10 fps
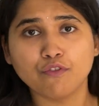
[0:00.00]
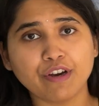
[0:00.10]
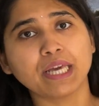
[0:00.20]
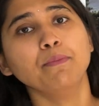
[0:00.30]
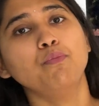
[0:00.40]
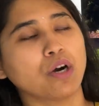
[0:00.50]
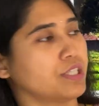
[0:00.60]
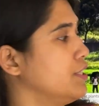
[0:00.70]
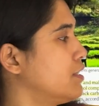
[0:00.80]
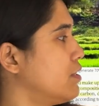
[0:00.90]
Very
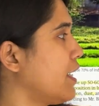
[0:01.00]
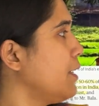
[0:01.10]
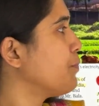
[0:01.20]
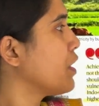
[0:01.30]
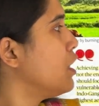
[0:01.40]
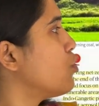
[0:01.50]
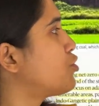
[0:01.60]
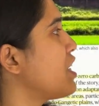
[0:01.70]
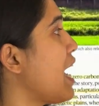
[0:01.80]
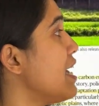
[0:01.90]
important, right? So
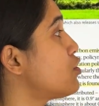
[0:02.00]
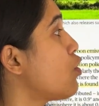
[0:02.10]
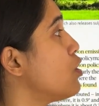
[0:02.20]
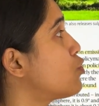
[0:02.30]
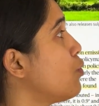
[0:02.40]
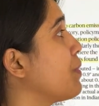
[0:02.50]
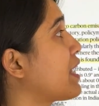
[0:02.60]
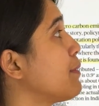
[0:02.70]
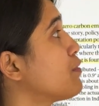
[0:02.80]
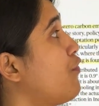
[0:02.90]
CHEST also
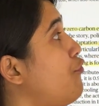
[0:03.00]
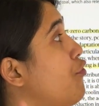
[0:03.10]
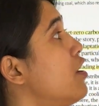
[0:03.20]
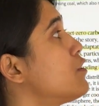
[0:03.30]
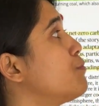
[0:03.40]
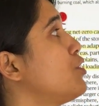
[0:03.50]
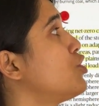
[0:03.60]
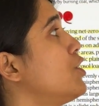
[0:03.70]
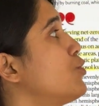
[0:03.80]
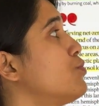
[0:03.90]
became the first
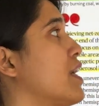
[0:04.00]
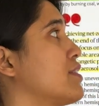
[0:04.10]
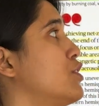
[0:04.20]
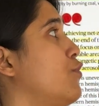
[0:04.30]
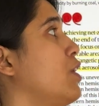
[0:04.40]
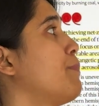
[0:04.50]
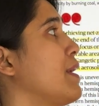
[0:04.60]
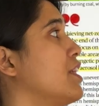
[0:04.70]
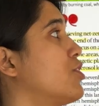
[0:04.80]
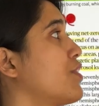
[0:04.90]
mission to successfully
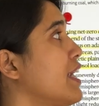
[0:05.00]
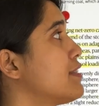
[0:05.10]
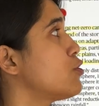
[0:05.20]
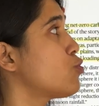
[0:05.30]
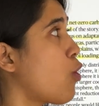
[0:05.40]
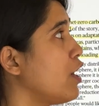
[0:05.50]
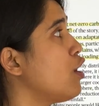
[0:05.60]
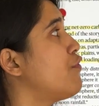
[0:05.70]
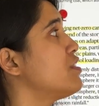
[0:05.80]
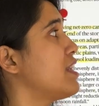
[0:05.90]
penetrate the soil
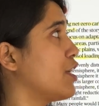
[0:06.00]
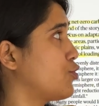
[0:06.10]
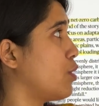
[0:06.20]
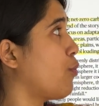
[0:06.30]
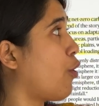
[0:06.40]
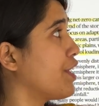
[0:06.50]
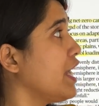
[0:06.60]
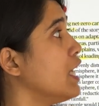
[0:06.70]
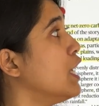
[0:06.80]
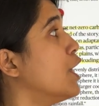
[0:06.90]
of a celestial
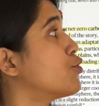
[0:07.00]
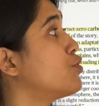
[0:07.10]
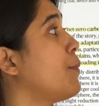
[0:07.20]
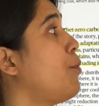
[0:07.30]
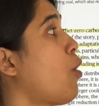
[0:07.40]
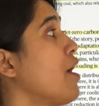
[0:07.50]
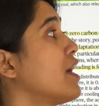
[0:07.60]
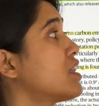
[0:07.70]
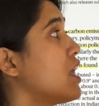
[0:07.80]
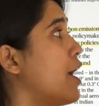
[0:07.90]
body to deploy
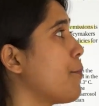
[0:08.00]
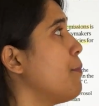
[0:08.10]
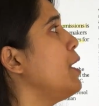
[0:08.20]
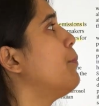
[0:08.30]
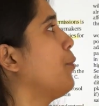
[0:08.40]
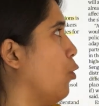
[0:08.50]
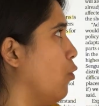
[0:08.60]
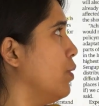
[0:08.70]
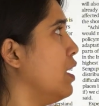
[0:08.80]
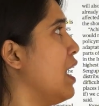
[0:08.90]
a thermal
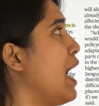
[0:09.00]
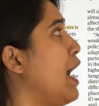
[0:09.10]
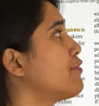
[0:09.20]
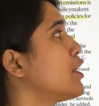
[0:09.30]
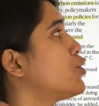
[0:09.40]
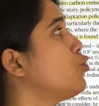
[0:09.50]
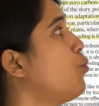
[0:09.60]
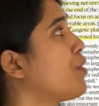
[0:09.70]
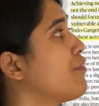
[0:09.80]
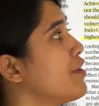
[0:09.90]
probe after
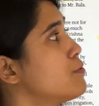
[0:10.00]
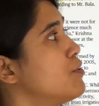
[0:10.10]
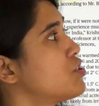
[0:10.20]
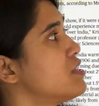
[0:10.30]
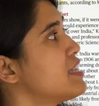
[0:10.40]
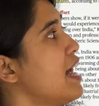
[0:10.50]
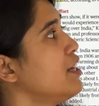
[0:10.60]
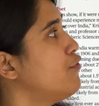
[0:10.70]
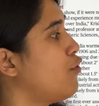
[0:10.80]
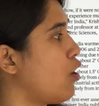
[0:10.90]
2 previous missions had
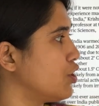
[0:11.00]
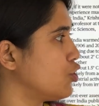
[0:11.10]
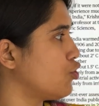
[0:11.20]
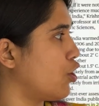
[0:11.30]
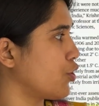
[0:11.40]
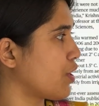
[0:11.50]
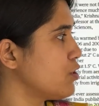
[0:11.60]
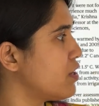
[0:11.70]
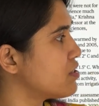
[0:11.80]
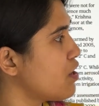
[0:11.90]
fallen short. Okay,
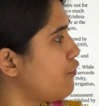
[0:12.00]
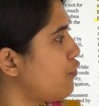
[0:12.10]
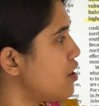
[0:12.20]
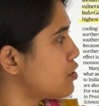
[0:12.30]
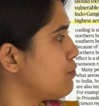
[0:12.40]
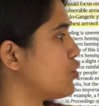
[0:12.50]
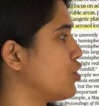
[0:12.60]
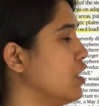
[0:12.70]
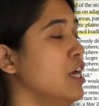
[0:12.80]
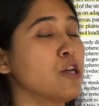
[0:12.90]
so it's the first
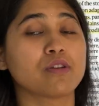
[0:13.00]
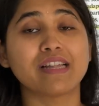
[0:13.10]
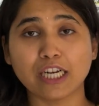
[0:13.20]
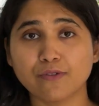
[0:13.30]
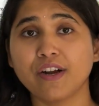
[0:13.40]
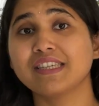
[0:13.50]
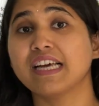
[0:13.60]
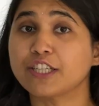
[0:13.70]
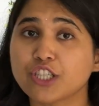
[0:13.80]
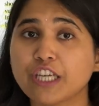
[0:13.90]
mission. So that's why it is
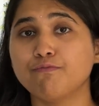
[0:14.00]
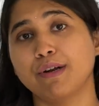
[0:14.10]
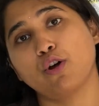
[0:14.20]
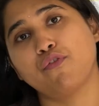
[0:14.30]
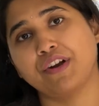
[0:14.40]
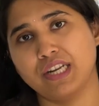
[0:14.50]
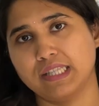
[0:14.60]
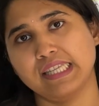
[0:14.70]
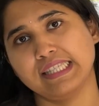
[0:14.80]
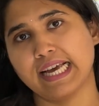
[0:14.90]
achievement of
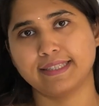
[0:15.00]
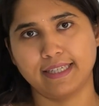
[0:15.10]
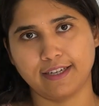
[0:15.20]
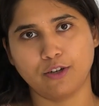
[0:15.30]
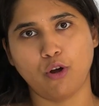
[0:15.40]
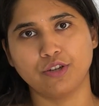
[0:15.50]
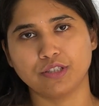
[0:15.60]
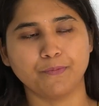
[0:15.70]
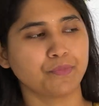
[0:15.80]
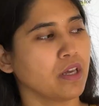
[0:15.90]
Indians in science and
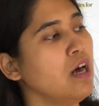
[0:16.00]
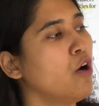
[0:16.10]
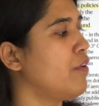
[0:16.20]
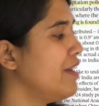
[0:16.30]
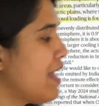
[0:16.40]
technology. One